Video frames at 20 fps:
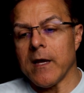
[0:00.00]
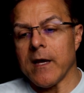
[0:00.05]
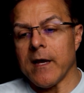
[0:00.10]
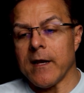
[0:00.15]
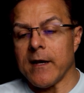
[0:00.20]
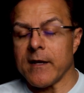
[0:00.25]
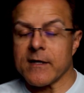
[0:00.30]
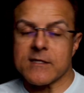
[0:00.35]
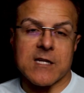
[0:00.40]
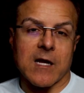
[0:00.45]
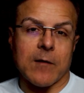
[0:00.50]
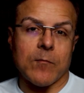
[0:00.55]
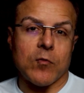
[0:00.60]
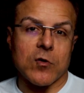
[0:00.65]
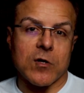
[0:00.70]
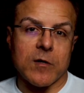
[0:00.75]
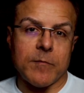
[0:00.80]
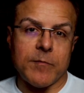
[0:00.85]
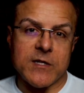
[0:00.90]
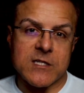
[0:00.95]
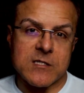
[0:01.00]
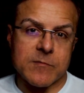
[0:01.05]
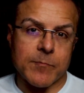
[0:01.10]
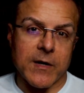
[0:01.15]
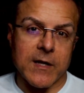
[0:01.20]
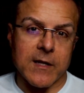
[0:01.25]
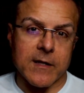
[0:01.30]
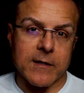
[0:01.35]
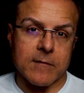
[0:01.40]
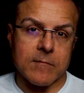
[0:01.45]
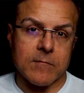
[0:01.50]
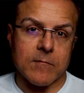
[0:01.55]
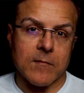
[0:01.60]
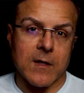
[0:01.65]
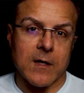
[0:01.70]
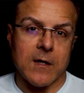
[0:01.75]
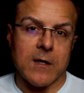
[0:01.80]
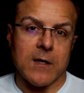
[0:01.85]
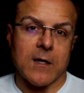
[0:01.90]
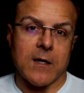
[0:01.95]
An example could be spelling.
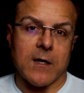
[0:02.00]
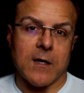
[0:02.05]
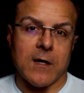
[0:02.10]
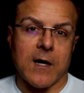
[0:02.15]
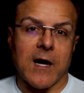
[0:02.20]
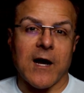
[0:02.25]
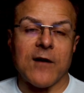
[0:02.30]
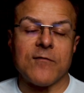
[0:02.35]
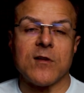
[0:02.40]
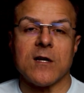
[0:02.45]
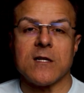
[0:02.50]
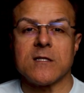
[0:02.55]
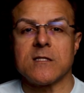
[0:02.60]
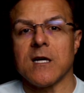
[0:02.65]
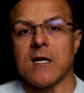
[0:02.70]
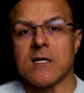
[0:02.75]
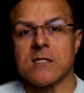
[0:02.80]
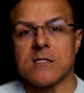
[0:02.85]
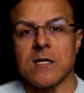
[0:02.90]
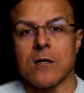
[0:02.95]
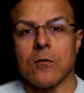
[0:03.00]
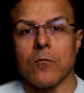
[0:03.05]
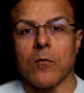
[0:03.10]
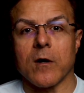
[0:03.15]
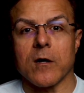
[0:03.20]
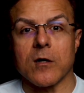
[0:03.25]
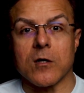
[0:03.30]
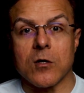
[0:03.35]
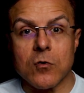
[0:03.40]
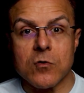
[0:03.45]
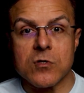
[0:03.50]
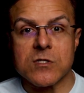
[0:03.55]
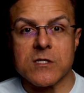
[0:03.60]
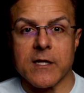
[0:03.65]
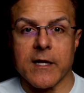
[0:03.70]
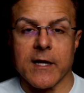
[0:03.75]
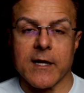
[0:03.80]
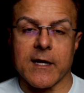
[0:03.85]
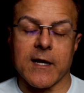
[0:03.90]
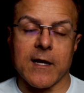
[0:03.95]
I've done testing where
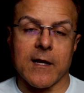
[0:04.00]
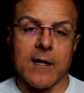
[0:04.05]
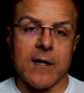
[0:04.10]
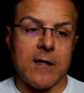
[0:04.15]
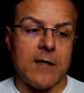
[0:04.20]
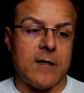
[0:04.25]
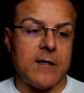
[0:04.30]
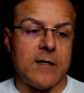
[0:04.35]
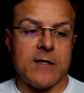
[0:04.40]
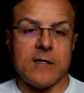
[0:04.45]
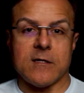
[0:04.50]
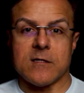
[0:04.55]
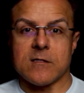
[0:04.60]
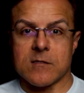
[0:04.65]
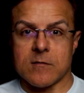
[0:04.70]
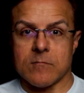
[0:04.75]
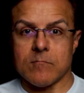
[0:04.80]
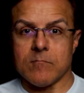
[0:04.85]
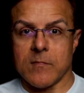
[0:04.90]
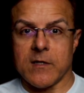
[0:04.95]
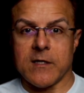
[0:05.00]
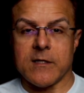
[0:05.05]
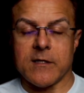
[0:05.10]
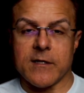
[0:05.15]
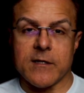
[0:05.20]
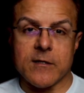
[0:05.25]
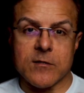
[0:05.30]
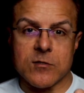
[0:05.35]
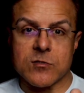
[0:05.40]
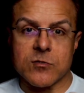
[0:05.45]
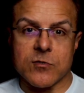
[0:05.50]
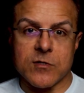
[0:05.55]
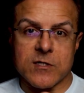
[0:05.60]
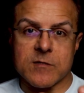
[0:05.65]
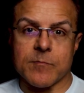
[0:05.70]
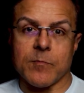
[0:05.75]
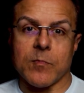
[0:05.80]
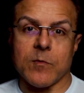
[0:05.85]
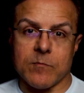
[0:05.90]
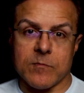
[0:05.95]
gooseneck is in the industry
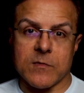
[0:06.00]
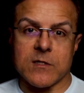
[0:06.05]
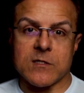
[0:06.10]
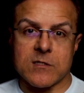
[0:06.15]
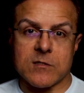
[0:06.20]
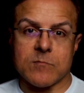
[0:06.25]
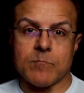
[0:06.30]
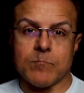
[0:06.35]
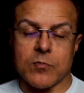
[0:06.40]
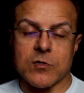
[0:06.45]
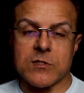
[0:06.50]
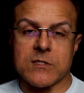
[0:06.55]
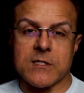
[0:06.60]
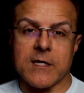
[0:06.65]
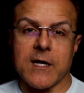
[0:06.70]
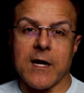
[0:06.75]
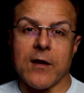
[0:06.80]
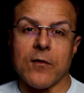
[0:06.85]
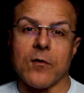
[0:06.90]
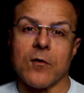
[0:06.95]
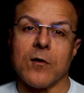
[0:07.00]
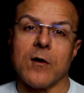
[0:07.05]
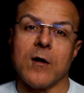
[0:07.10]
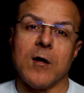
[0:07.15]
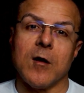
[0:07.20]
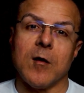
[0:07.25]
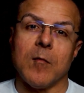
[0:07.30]
is put together,